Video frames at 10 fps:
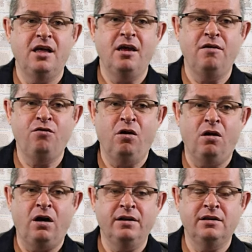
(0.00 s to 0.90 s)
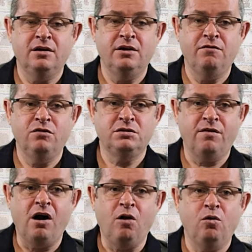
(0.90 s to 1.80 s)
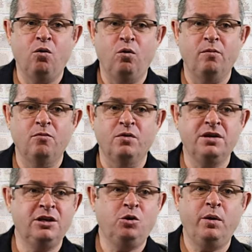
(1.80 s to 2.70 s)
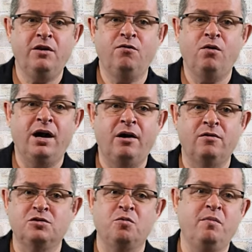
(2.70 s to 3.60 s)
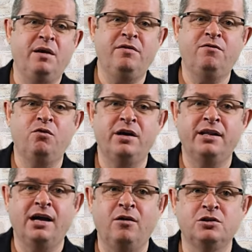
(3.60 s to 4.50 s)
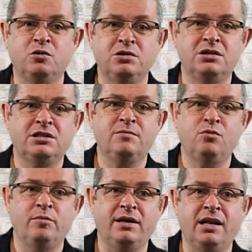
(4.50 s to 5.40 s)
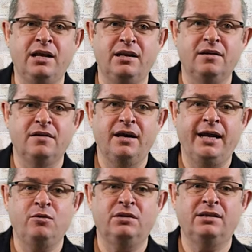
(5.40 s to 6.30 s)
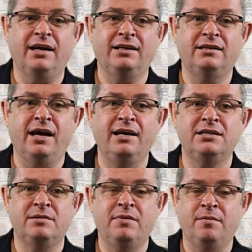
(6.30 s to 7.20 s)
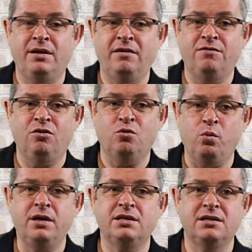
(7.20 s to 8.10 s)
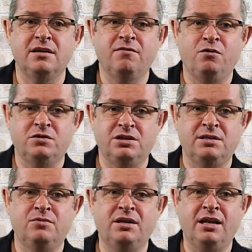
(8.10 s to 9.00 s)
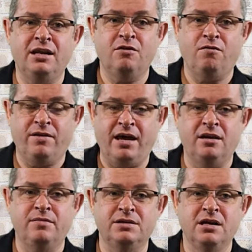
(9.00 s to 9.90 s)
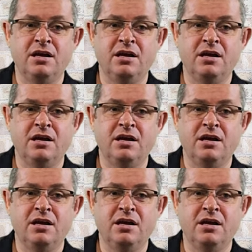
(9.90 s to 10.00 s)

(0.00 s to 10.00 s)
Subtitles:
if you are under influence of alcohol, within 24 hours or maybe 48 hours, your system will be clean. It will take days and maybe if not weeks for your system to clean out of cannabis.